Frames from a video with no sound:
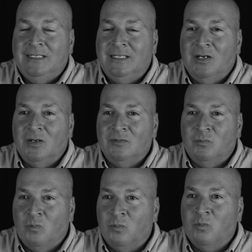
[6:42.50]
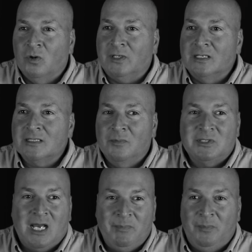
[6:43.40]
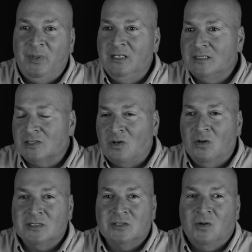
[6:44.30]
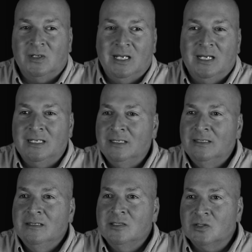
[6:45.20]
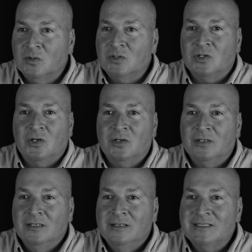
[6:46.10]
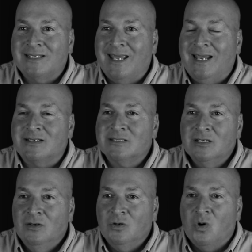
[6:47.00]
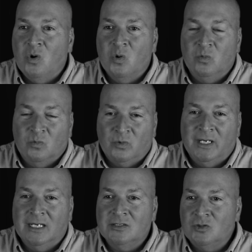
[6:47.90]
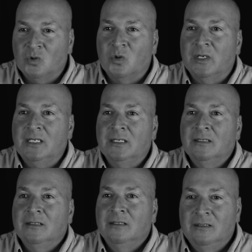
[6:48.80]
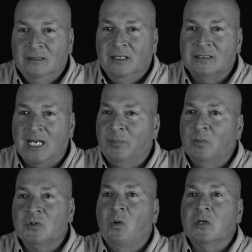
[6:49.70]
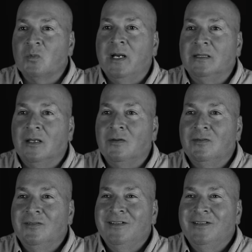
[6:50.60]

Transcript: he worked in the sub shop, made pizza sauces all day, silk shirt, slacks, gold, rings, jewelry. His apron was always white, though.